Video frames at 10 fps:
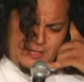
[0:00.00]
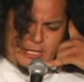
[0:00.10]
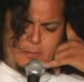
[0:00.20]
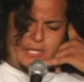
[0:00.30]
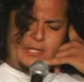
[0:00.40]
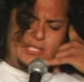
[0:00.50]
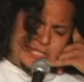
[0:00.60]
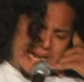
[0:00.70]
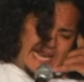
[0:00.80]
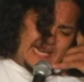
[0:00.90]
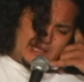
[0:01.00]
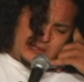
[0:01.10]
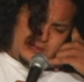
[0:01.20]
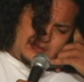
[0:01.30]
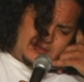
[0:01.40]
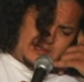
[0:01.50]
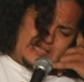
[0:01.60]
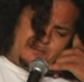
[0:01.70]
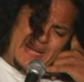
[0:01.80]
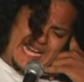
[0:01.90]
Give me another chance.
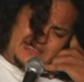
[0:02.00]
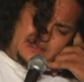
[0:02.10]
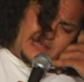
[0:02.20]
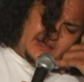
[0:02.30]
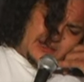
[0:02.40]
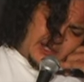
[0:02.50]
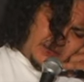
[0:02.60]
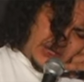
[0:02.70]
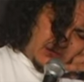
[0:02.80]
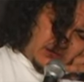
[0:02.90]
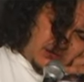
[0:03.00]
Let's patch things up now.